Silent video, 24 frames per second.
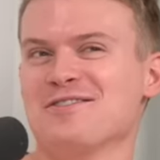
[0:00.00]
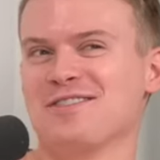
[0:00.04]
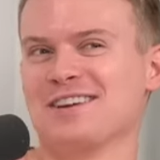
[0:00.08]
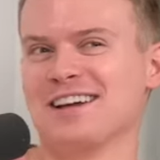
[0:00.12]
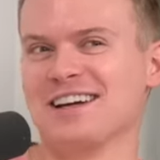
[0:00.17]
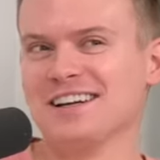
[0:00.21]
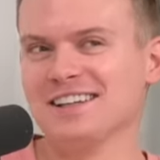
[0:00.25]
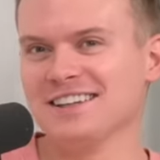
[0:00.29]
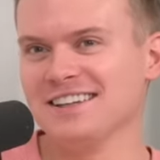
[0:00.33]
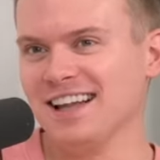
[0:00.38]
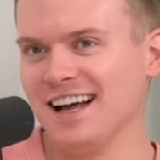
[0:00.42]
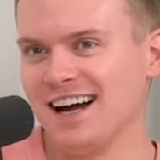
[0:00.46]
I
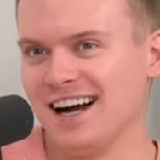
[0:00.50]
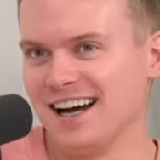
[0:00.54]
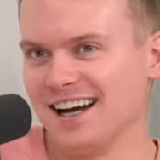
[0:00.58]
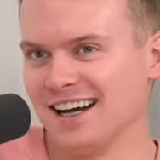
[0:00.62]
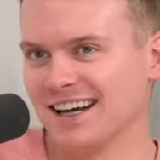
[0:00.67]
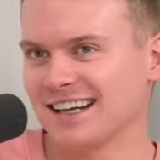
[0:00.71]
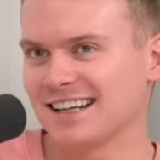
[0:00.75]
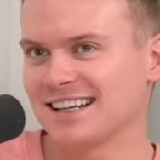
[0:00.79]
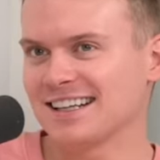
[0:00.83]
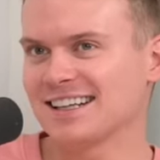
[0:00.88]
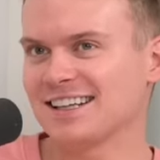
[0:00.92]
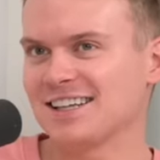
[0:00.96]
feel
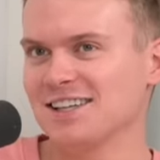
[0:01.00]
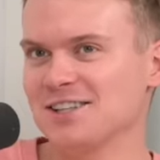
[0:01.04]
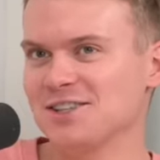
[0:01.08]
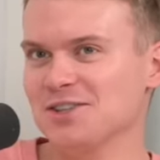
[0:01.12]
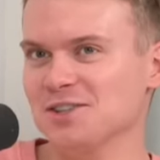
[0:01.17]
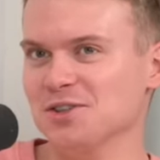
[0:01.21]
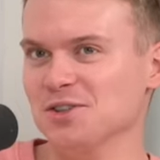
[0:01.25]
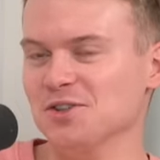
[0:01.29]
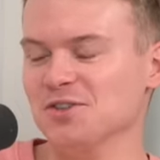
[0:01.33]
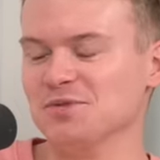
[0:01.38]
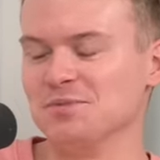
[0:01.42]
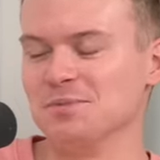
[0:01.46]
like
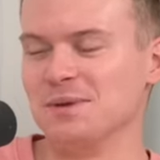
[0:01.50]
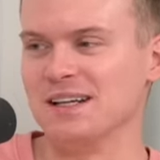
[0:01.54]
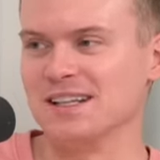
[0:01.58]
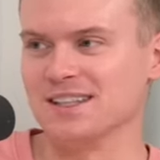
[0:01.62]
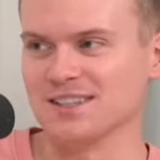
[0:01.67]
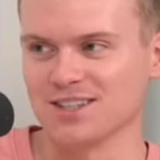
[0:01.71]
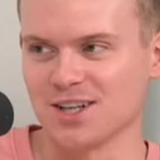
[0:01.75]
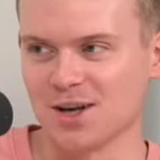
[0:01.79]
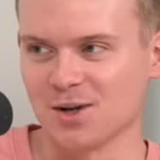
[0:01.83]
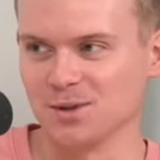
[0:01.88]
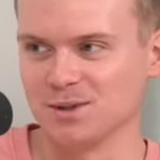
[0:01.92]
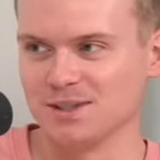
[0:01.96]
you've been
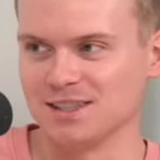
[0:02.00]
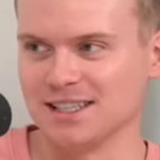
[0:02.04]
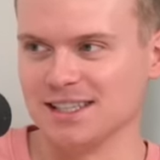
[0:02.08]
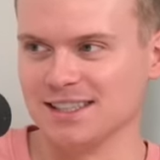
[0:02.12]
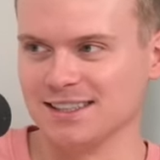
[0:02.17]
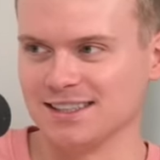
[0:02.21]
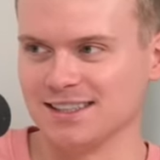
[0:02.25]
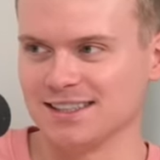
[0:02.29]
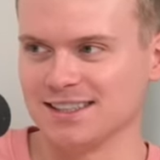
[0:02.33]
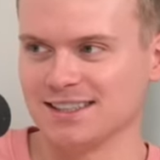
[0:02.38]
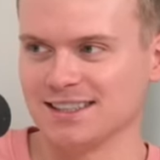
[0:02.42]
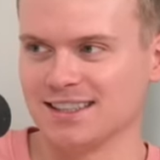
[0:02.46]

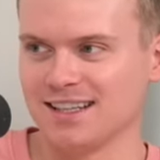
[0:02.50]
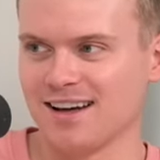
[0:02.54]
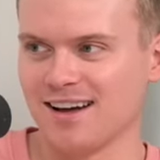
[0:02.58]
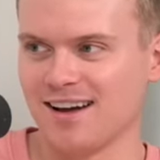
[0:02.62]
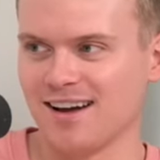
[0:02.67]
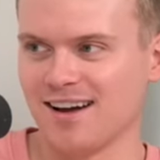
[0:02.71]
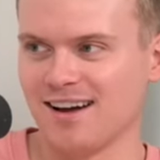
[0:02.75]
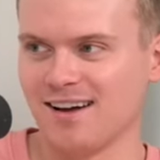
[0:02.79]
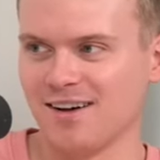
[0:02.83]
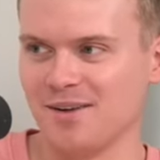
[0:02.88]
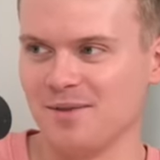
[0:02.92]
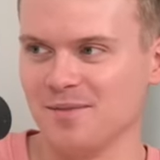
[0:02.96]
assaulted.
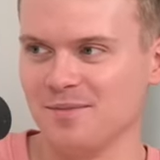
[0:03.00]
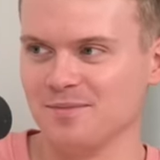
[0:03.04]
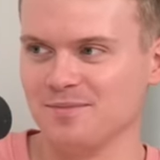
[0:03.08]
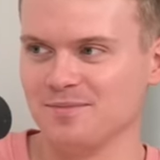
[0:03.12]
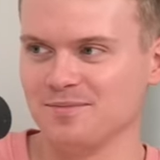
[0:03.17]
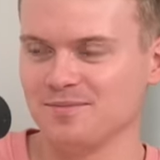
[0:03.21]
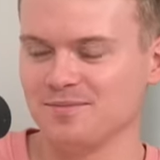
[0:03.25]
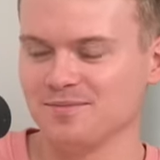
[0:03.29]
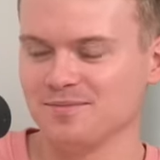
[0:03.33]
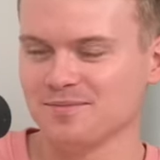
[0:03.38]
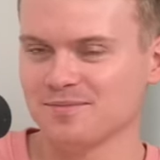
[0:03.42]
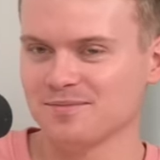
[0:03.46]
Um,
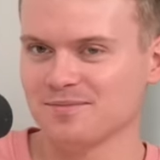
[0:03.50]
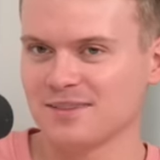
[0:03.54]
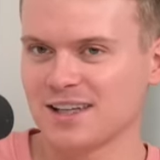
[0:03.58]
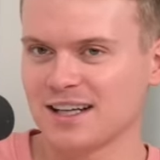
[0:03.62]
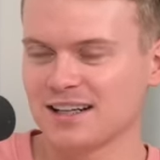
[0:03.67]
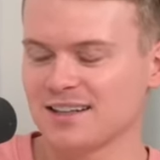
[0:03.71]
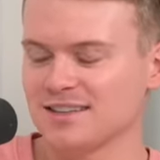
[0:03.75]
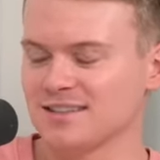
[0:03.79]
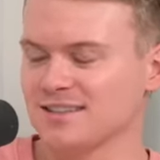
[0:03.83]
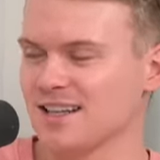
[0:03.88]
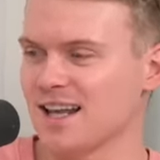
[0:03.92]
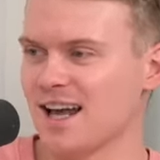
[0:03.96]

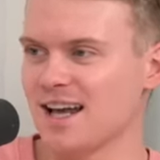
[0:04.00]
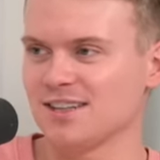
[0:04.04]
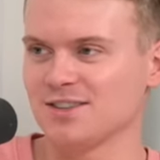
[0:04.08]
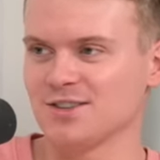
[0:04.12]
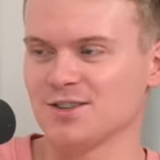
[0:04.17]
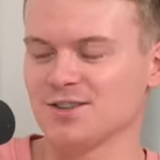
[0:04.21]
because that